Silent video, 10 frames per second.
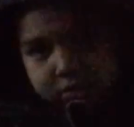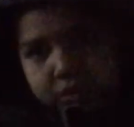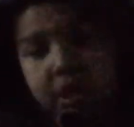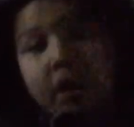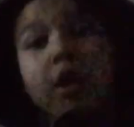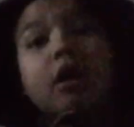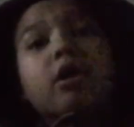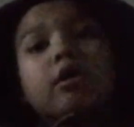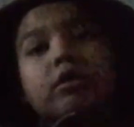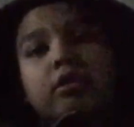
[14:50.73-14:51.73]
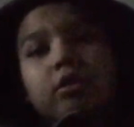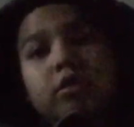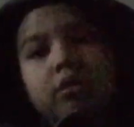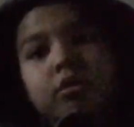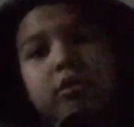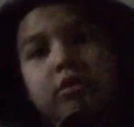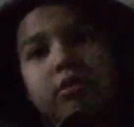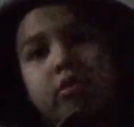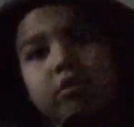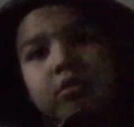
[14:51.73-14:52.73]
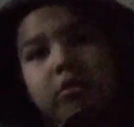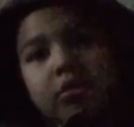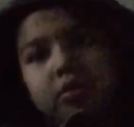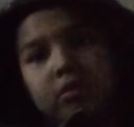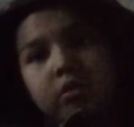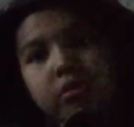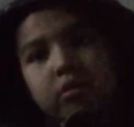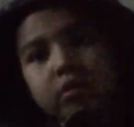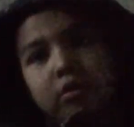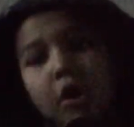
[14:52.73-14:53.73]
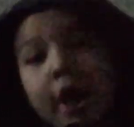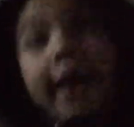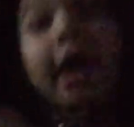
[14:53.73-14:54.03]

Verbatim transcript: on these things. Um, it was going and um,